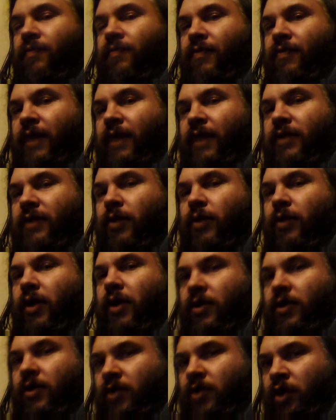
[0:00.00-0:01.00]
That's what
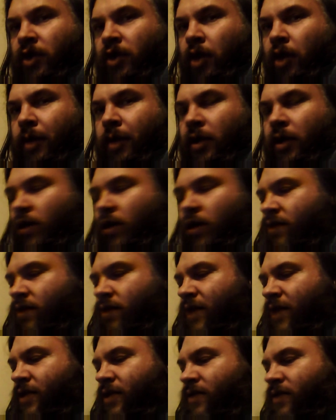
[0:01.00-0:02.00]
goes on in comedy dolls.
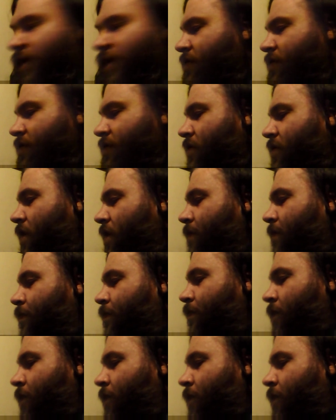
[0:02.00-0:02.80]
That's that's um,